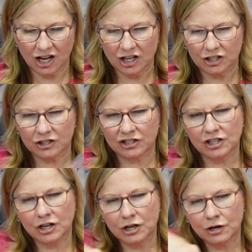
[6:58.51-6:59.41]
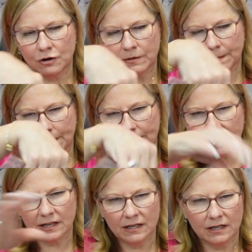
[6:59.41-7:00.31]
So
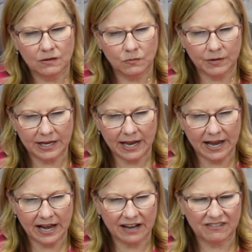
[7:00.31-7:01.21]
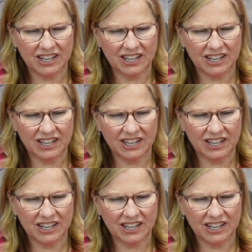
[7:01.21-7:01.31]
we have